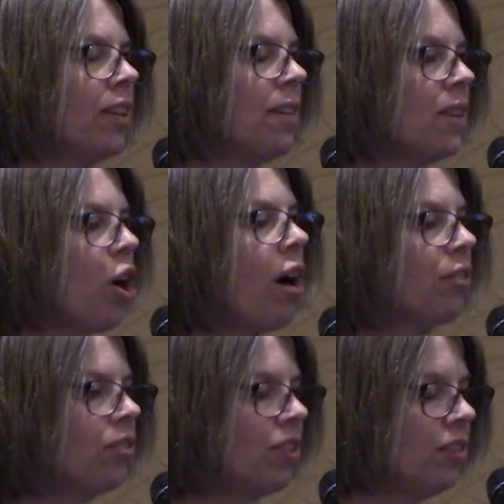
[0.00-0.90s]
in the
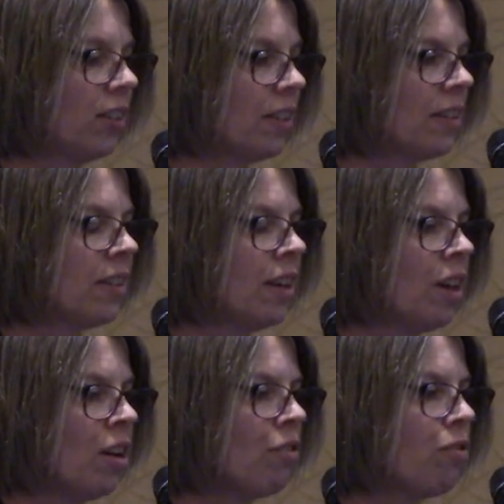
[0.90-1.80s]
off-season
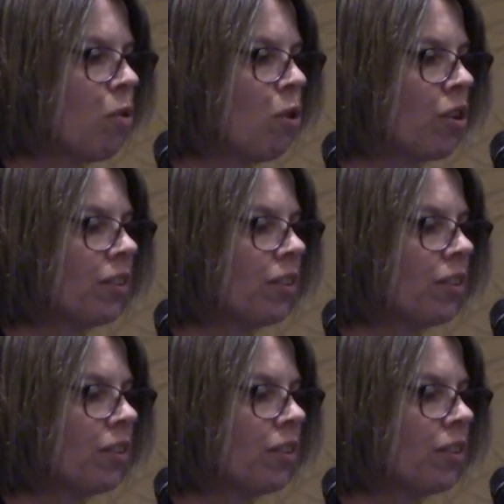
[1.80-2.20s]
for